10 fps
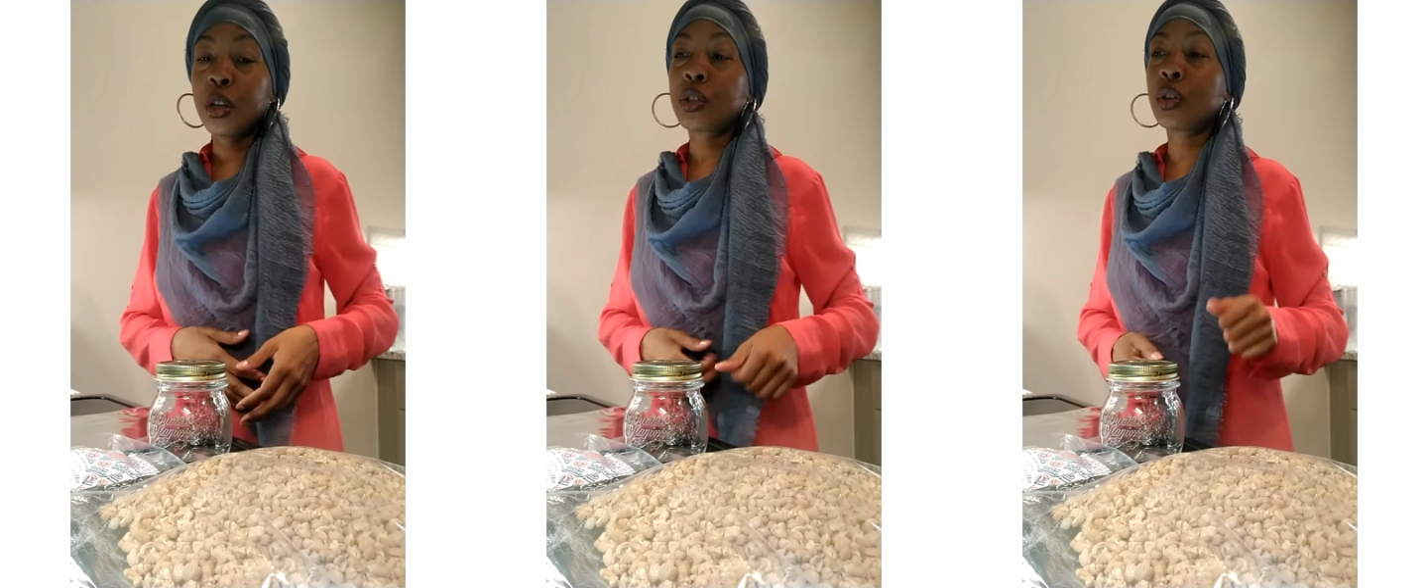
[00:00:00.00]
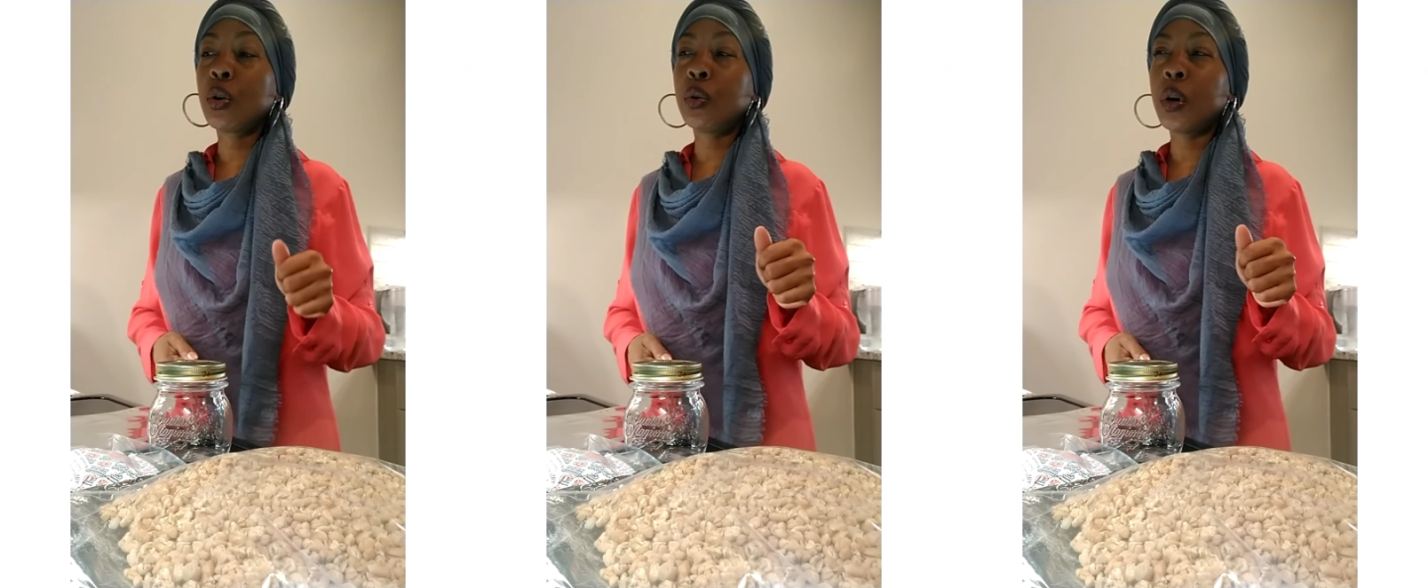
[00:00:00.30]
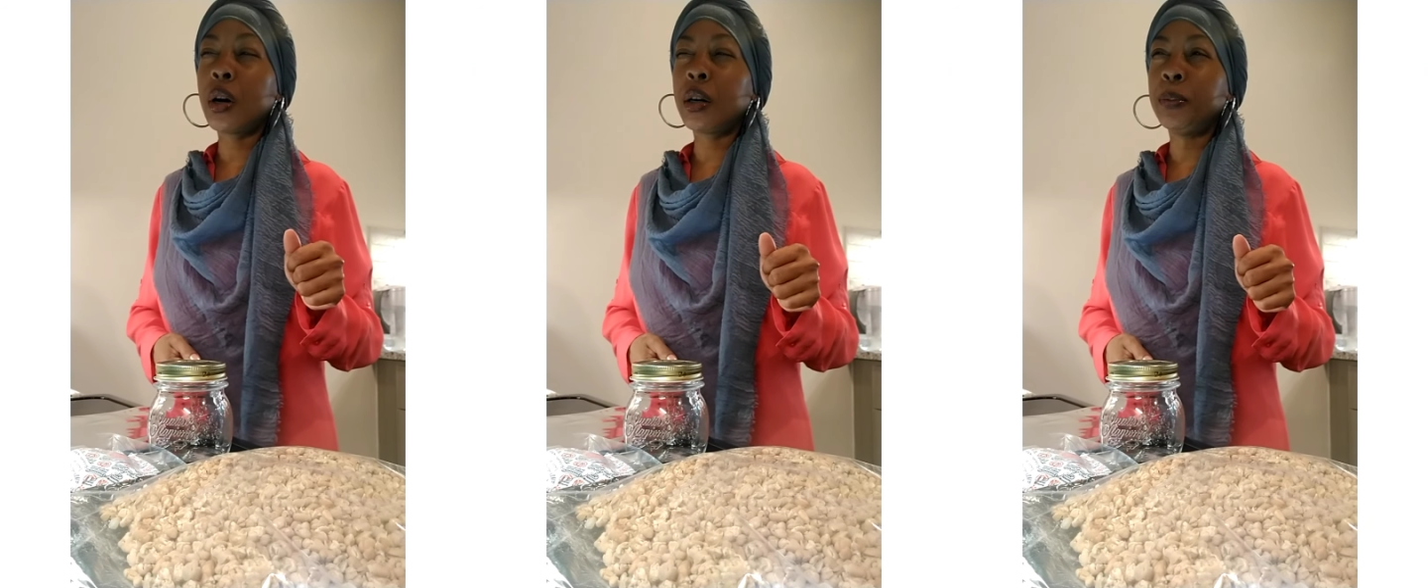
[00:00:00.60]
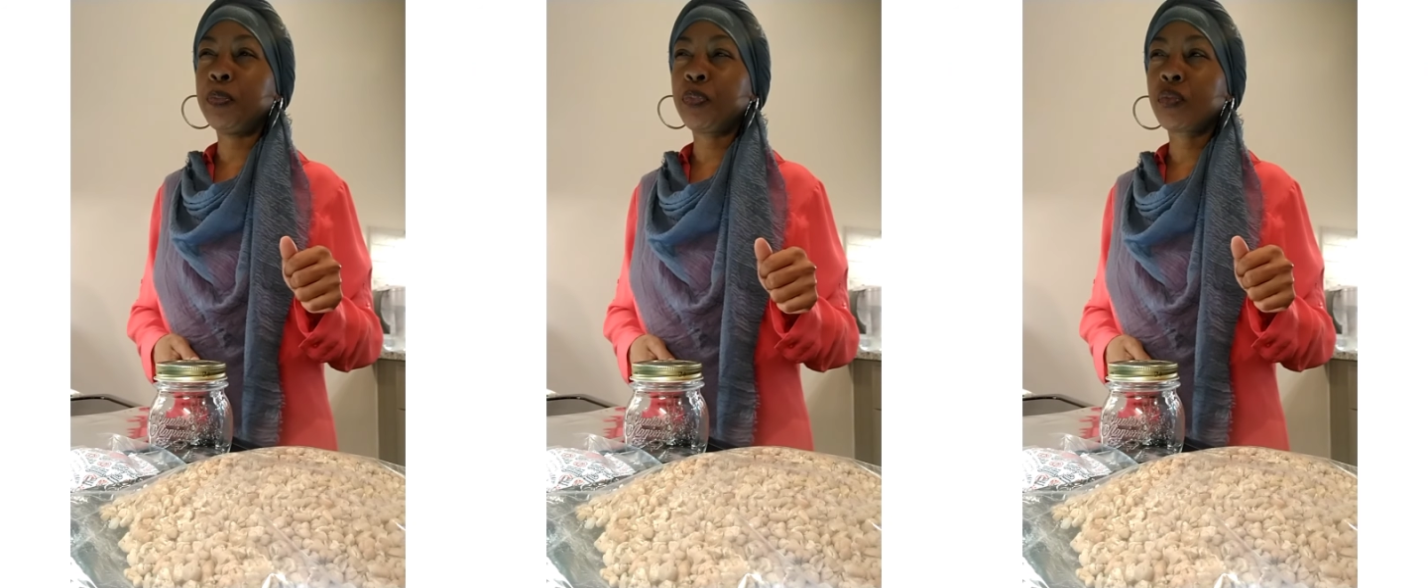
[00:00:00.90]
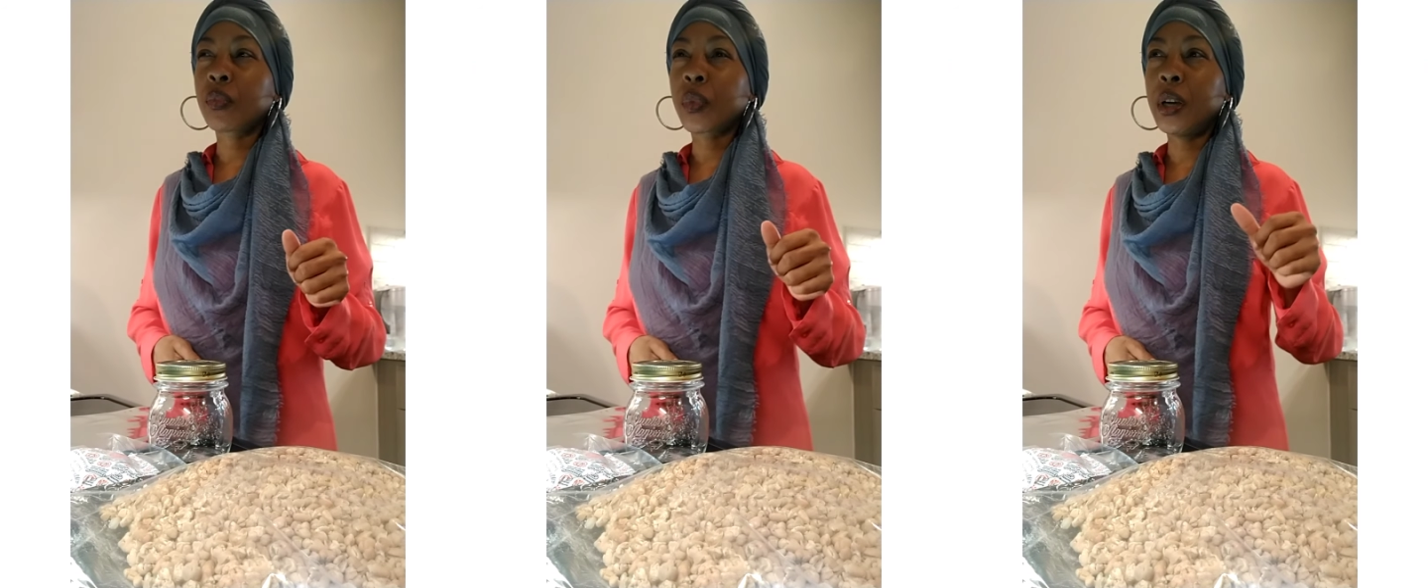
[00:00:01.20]
So
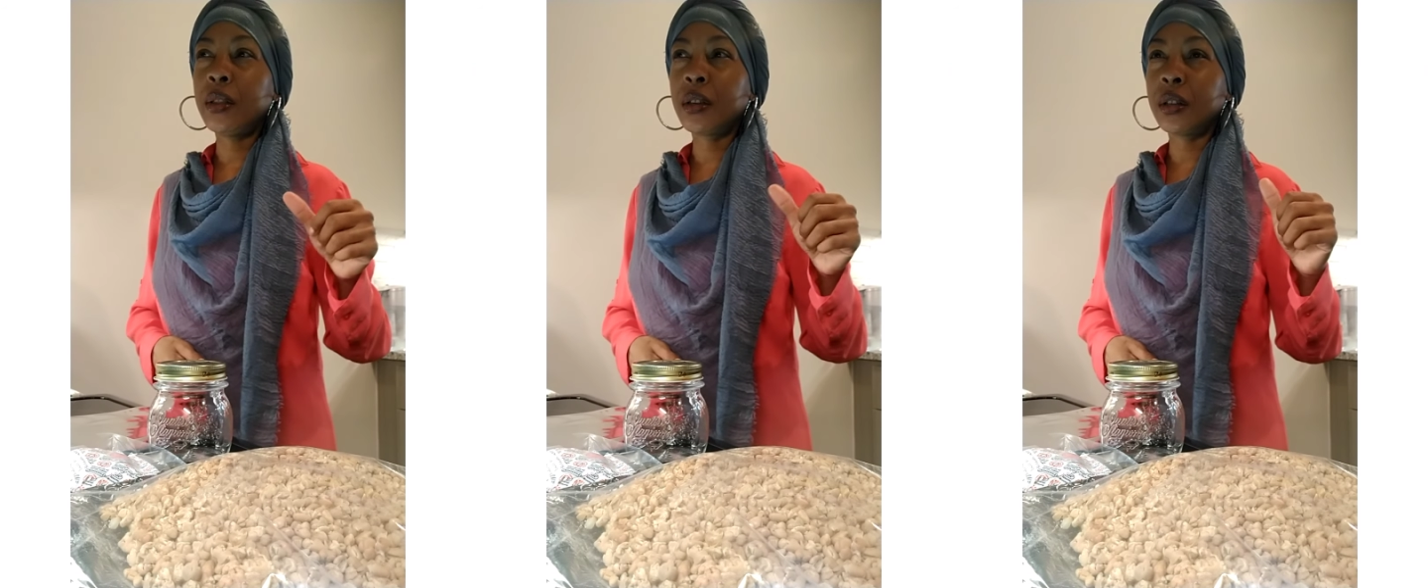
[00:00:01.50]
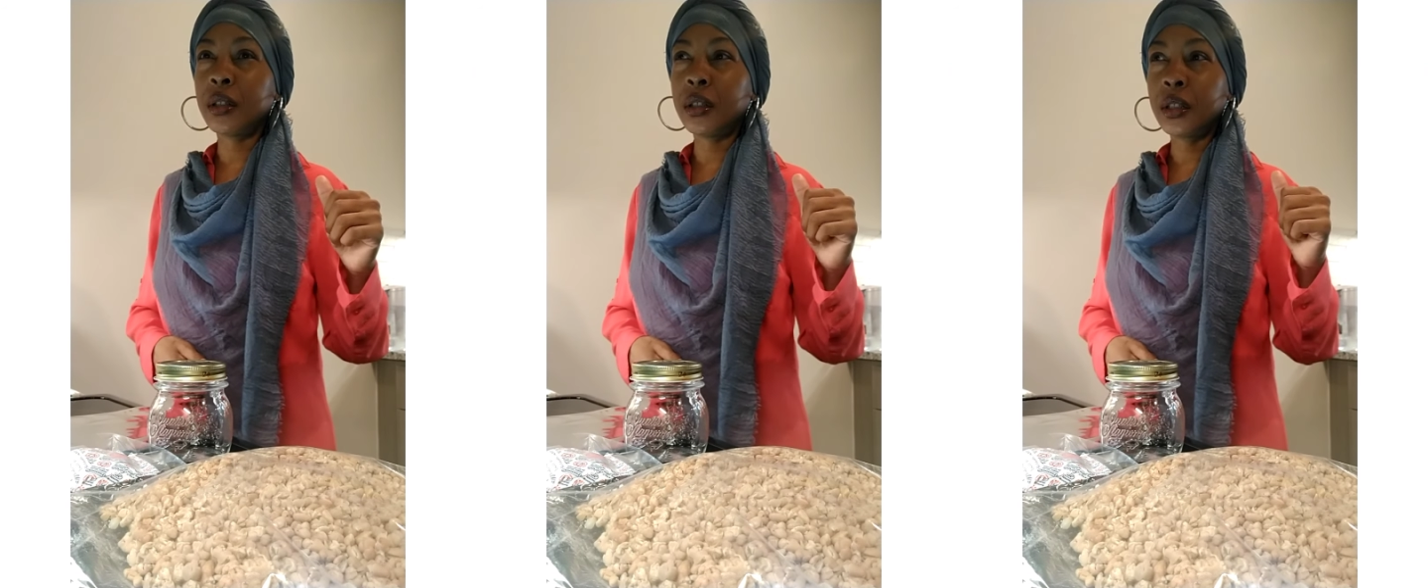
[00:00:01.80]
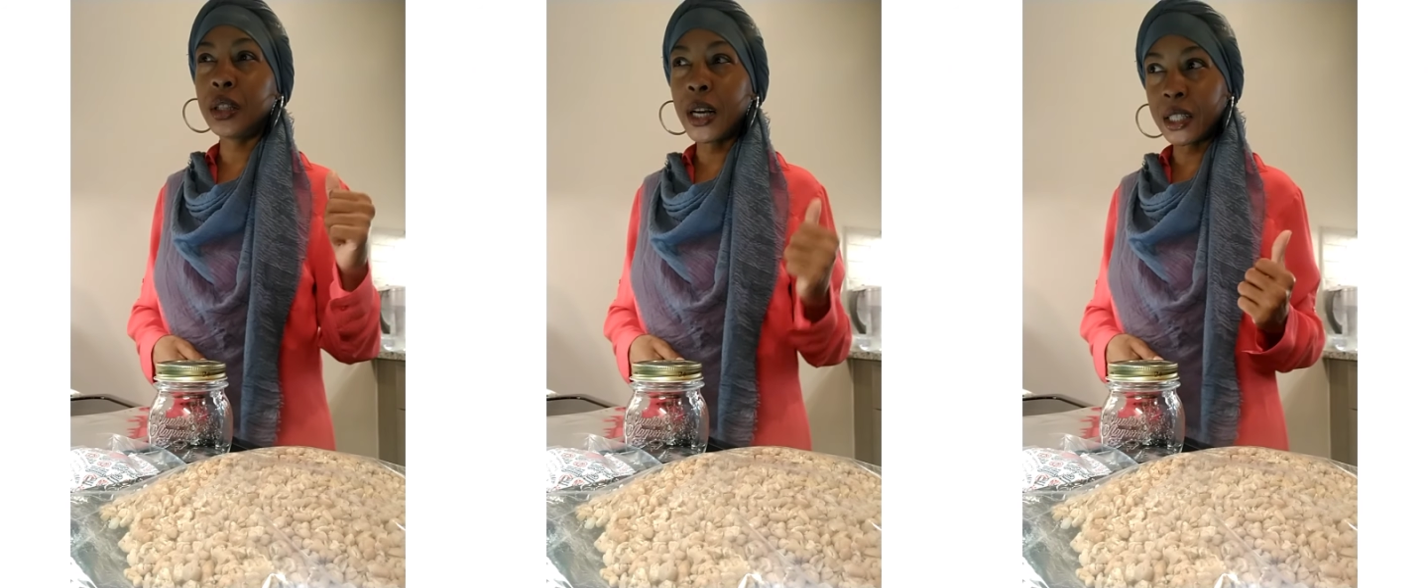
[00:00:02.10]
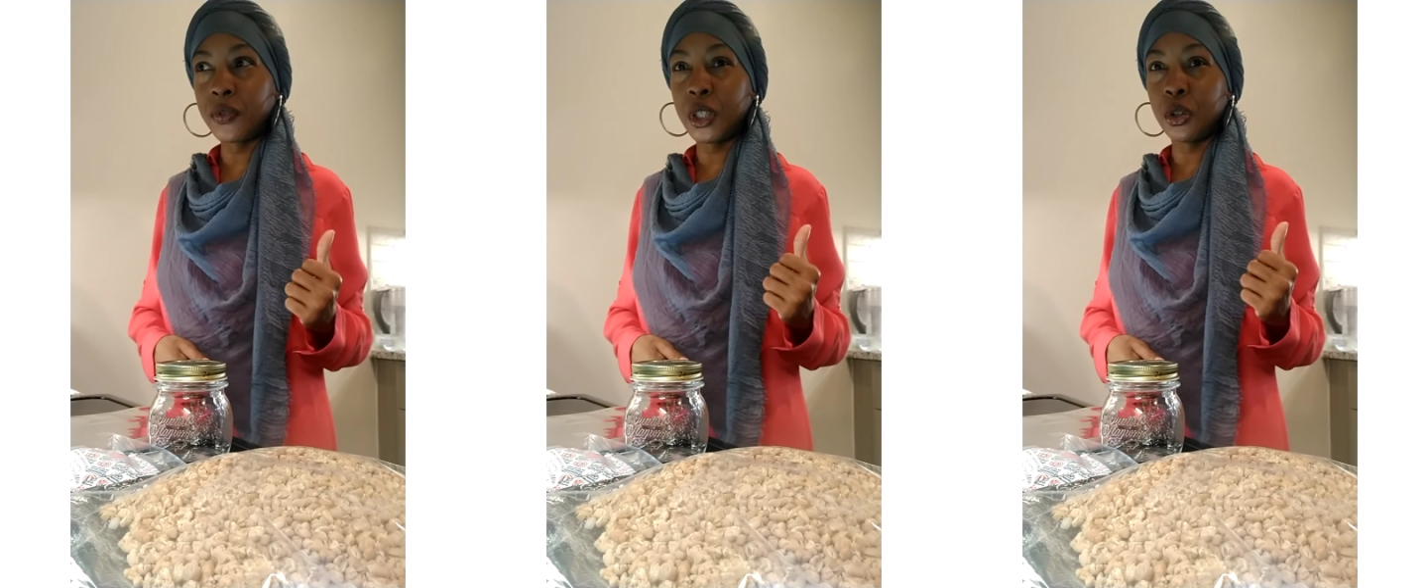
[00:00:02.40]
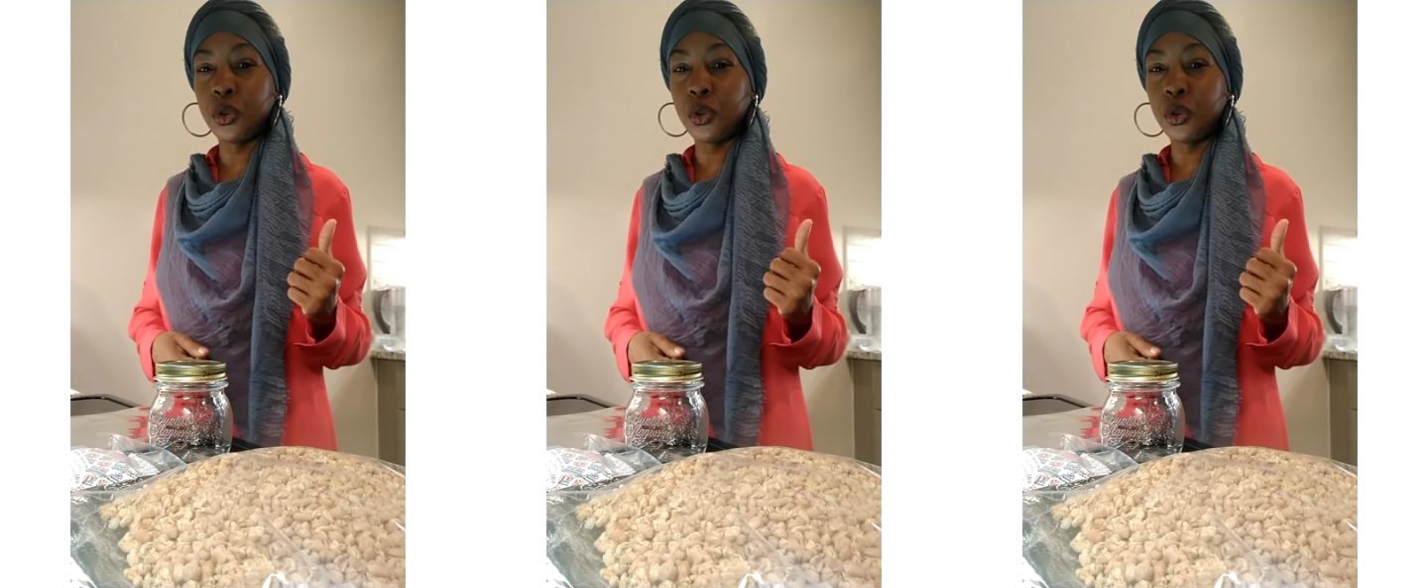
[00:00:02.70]
in the last video,